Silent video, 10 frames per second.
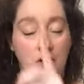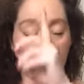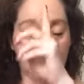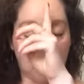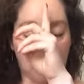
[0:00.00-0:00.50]

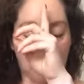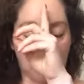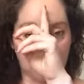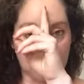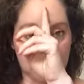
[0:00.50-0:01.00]
The way
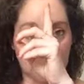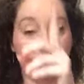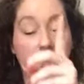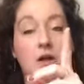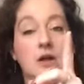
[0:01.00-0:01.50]
you're
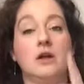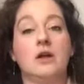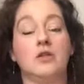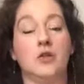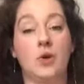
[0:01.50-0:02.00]
seeing,
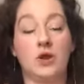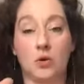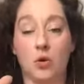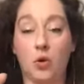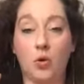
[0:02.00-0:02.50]
the way
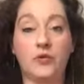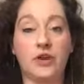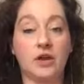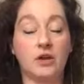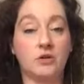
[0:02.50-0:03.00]
you're
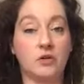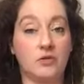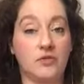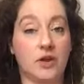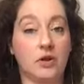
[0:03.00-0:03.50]
holding your
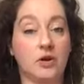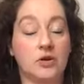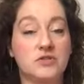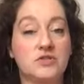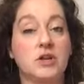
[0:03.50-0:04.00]

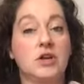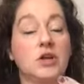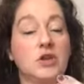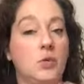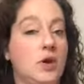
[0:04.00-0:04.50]
fingers,
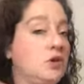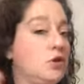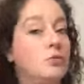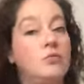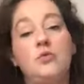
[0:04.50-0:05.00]
the way
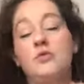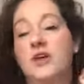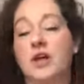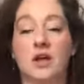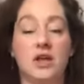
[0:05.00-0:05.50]
you're
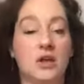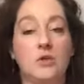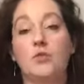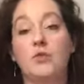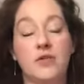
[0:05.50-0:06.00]
moving in
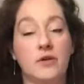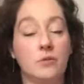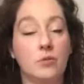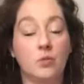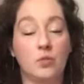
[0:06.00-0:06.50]

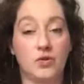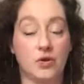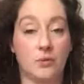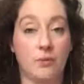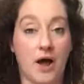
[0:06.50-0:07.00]
rhythm with
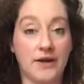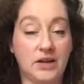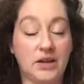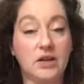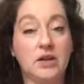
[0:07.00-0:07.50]
your
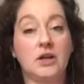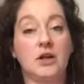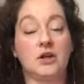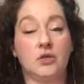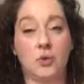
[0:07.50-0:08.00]
body,
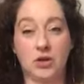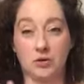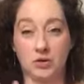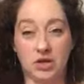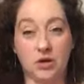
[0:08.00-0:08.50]
the way
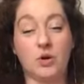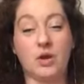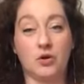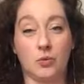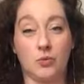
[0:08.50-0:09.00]
you're hearing
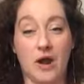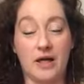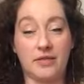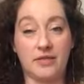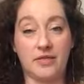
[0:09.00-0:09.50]
your
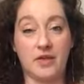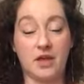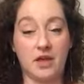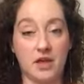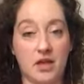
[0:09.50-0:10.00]
breath,
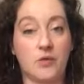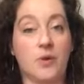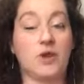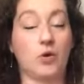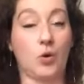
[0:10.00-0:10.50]
and the
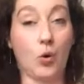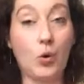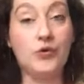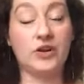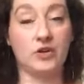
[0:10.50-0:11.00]
way you're
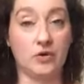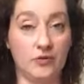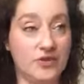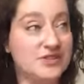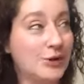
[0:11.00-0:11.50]
holding your
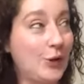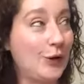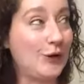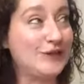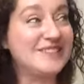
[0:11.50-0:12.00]
physical